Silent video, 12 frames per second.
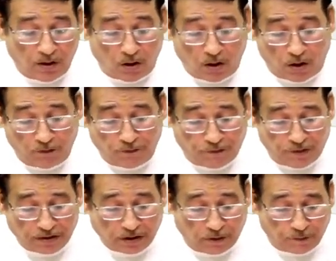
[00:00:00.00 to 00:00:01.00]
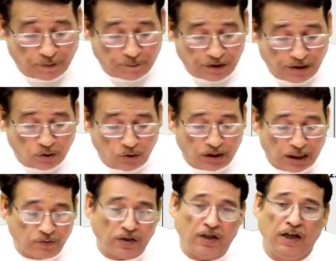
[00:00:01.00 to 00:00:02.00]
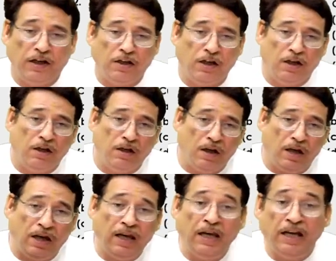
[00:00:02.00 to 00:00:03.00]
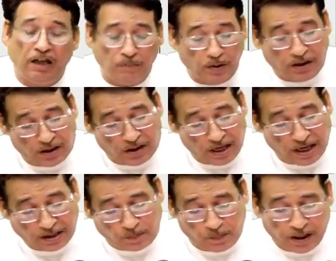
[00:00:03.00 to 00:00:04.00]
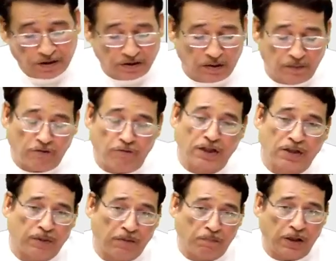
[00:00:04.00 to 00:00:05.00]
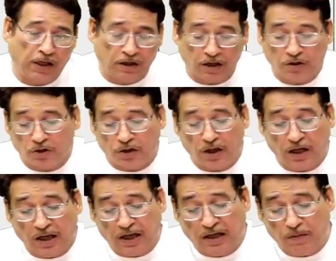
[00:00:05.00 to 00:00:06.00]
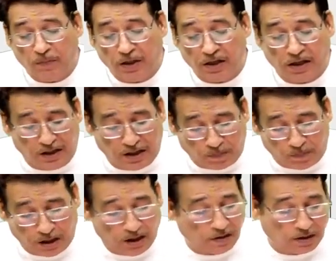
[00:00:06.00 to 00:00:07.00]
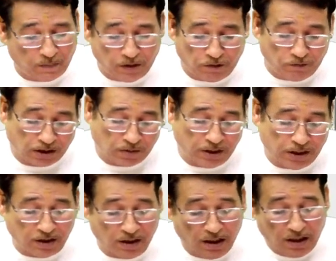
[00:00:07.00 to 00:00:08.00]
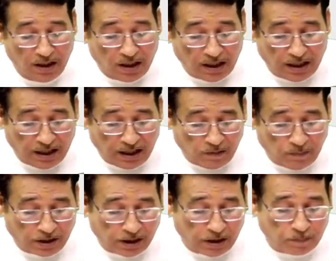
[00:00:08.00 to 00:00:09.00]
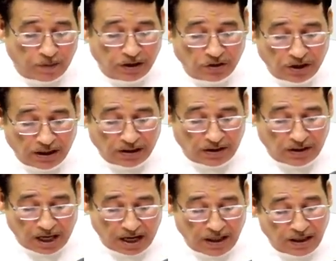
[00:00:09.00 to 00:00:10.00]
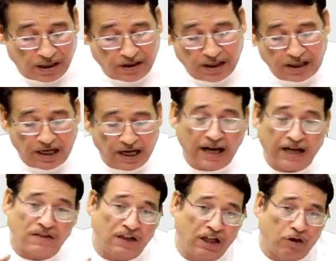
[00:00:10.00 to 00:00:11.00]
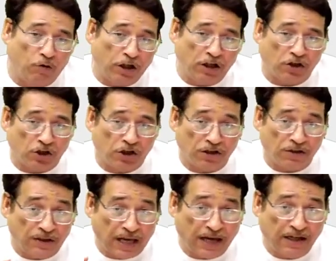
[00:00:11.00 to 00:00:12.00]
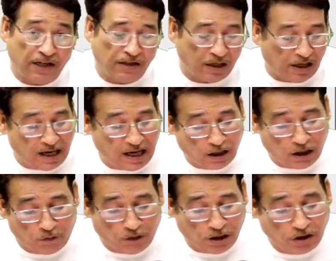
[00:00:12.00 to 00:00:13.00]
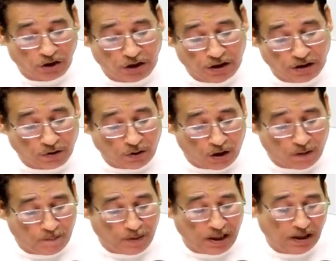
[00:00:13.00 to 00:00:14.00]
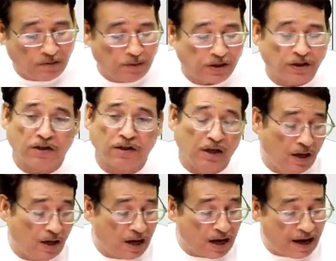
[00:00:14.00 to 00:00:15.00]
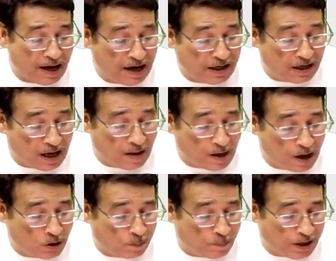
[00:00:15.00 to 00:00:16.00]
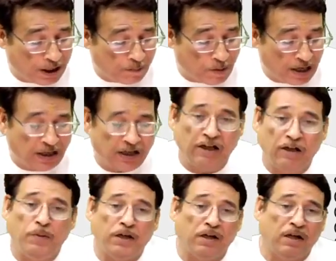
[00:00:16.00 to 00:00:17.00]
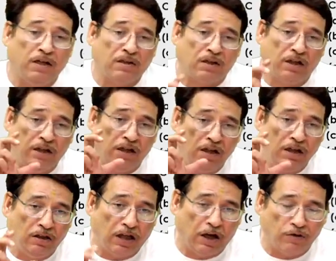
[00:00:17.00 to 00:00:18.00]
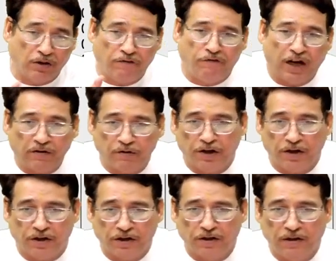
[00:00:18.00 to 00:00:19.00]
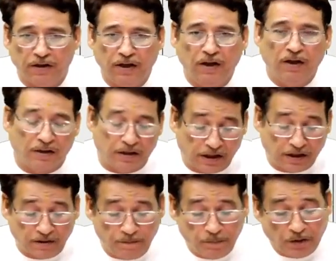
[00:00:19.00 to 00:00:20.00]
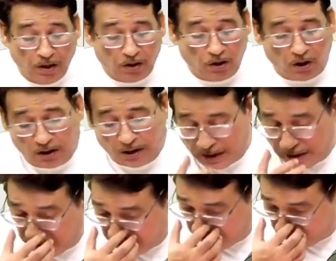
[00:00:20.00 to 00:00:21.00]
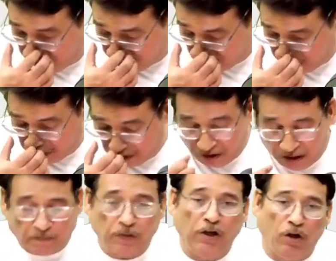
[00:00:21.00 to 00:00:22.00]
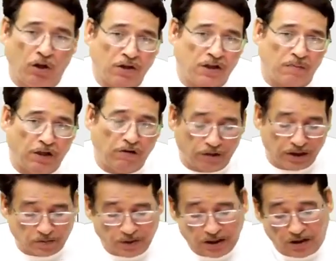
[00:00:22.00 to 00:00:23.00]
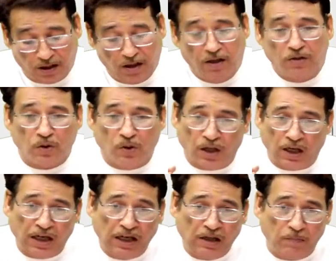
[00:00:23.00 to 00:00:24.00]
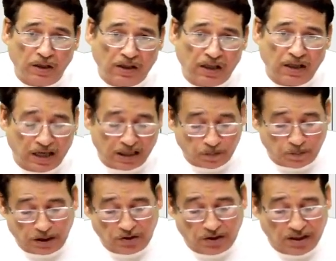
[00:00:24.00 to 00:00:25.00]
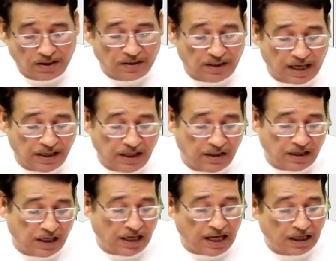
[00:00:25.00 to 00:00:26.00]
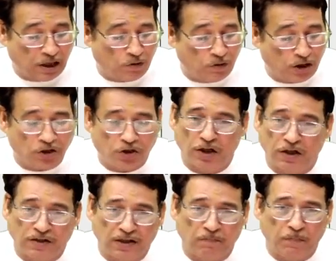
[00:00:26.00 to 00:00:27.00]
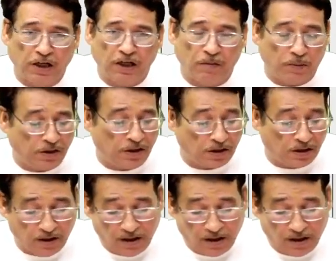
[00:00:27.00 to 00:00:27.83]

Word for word: On 1st of April 2018, A Limited has made some investment. Pay attention. A Limited is making some investment. A Limited purchased 900 lakhs equity share, 900 lakh equity shares of B Limited and amount paid by A Limited is 13,500. Correct? Non-current investment, that means long-term investment. So A Limited has purchased 900 lakh equity shares in B Limited.